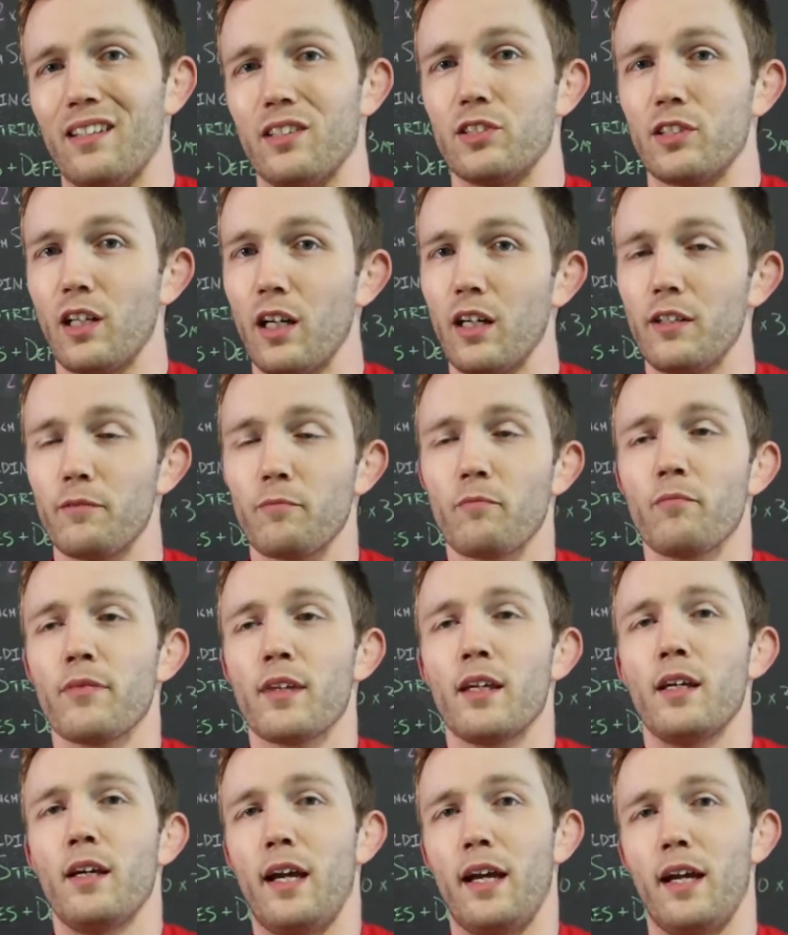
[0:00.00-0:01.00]
start
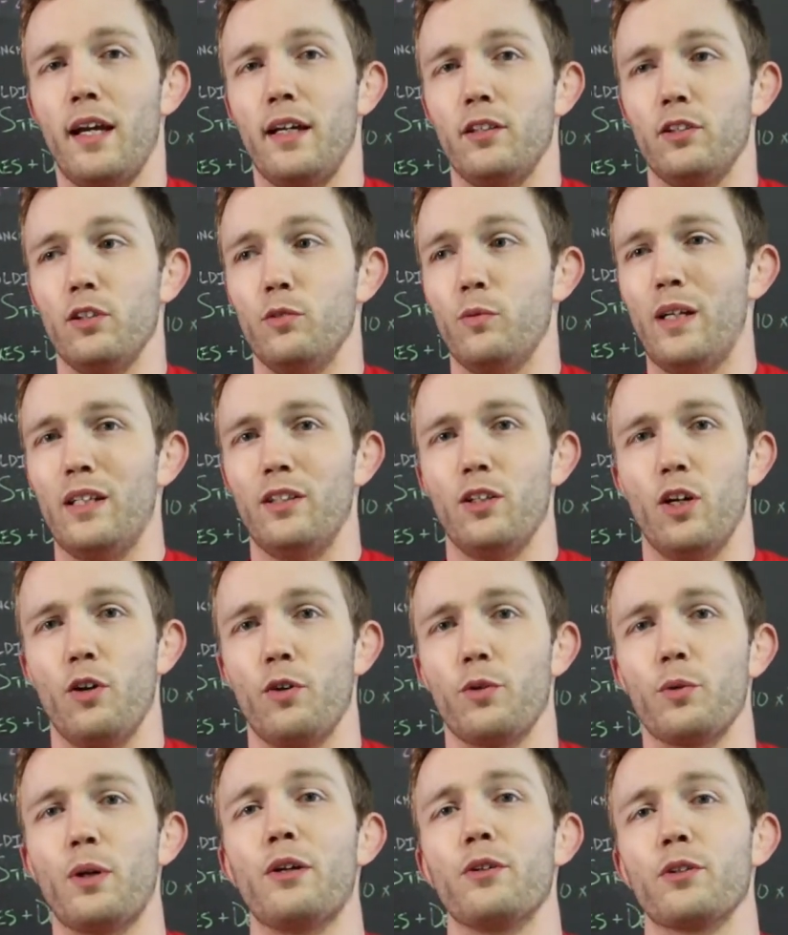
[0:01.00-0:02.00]
and a good way to go
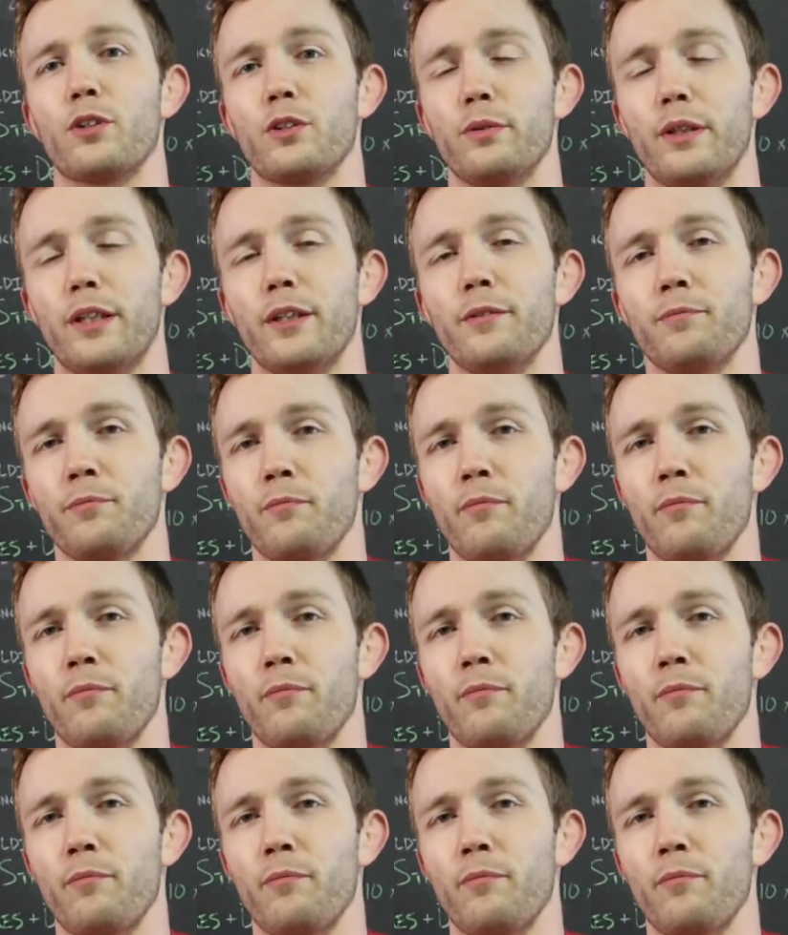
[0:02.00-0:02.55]
throughout your career.